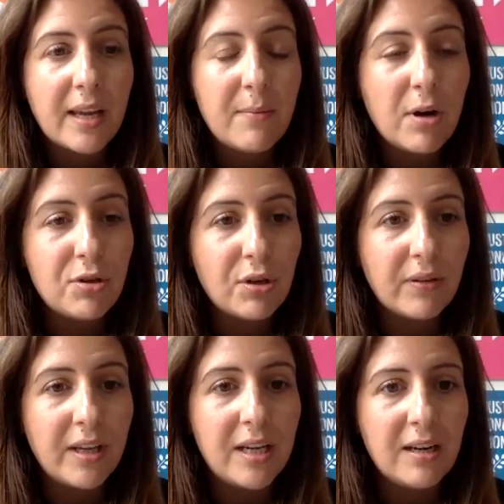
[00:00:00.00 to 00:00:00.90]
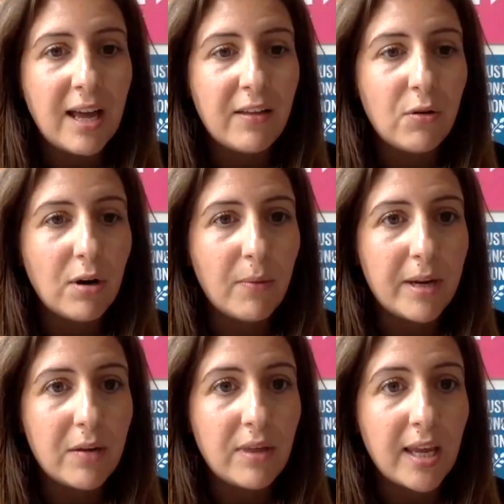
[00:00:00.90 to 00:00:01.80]
I'm not sure, Lynn and Eleonora, what
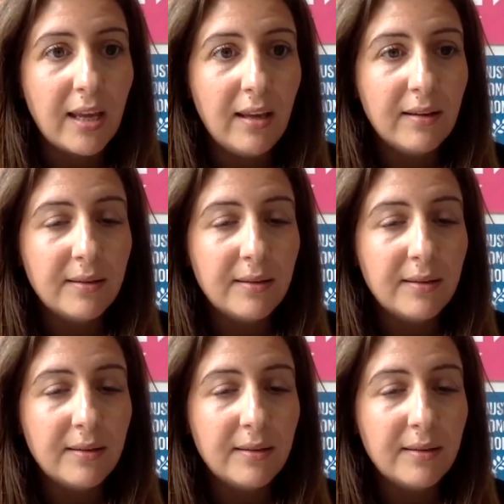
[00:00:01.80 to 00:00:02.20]
you think.